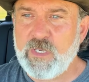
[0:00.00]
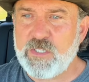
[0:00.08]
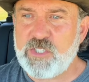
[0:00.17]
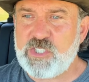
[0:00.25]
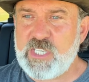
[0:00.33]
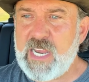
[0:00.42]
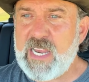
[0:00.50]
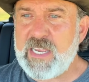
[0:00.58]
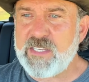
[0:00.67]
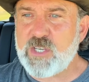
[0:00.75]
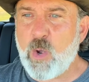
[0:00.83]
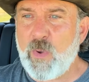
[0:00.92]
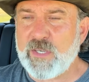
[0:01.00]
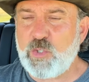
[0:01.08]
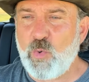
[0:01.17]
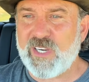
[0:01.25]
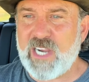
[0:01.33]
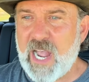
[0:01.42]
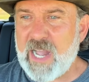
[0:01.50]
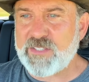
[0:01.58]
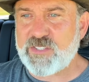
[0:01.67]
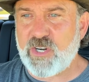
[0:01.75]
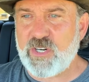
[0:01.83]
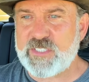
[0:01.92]
She is going to a
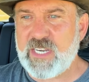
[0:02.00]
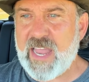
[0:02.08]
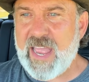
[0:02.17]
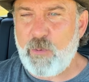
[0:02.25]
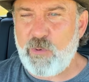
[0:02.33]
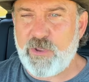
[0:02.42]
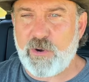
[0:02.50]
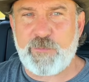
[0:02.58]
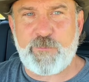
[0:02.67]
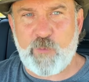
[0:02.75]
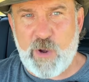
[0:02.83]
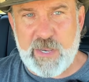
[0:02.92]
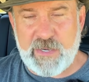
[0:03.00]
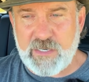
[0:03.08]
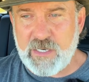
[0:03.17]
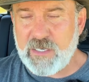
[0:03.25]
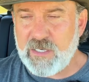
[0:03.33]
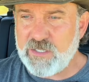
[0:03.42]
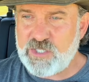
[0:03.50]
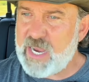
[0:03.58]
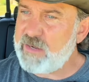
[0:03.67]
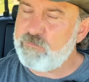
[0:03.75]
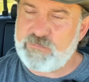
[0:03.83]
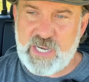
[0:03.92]
concert tonight with her friend. She
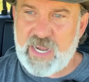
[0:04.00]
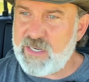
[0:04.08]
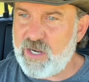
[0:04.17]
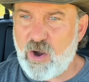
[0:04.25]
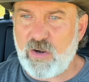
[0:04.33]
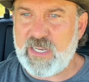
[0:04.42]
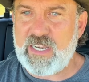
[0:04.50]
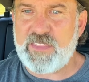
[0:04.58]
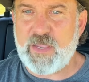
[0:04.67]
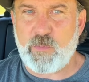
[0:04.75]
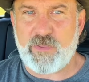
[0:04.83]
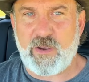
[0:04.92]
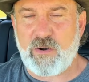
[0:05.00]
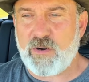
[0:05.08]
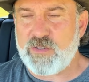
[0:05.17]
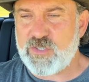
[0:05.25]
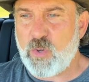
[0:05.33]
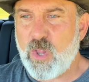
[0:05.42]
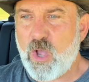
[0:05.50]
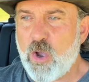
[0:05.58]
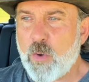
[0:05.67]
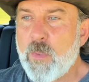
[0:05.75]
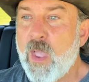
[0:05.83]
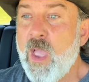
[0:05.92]
ain't done hardly anything with her in so
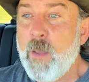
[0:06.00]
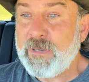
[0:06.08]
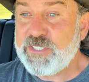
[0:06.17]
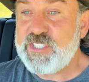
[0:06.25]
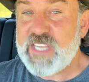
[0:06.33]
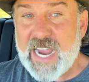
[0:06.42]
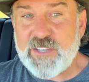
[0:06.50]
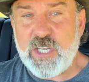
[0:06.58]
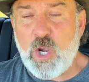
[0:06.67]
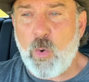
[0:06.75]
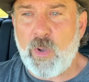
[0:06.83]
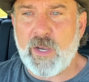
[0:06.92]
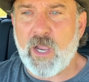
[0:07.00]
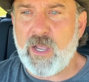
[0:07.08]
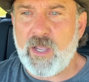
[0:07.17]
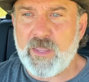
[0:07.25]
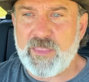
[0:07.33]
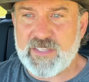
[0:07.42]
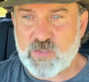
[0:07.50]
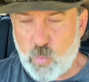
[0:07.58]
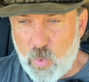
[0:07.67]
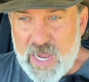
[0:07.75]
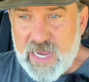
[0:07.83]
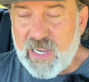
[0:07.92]
long. But she's actually going this
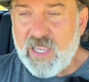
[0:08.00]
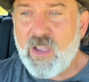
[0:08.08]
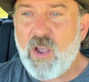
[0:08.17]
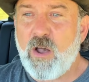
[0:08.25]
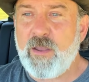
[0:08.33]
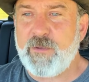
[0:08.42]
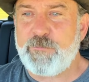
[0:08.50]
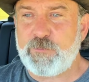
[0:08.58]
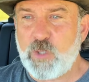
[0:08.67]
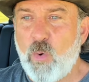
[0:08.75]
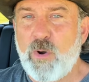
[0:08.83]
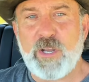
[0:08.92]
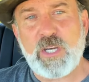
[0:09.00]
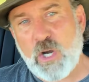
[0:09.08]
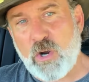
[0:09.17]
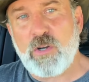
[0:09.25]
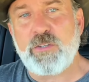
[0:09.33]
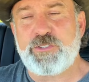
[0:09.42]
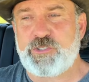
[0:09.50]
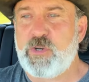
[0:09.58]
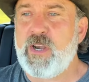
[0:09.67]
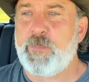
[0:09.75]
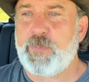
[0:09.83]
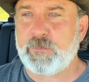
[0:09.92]
week on a Florida girls
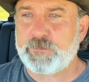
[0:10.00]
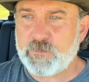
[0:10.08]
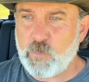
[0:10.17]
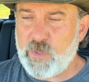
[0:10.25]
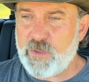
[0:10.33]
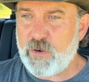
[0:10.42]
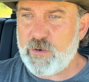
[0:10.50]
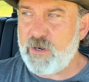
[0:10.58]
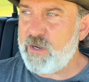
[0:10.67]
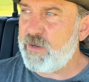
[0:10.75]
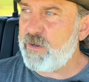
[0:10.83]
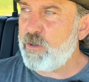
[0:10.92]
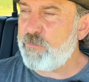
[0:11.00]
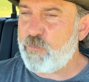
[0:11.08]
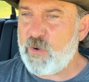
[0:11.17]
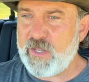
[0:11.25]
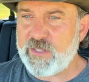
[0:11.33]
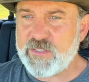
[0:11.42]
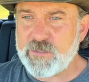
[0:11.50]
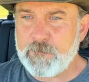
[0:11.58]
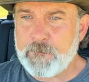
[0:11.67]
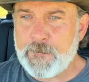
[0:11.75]
trip with her her friends.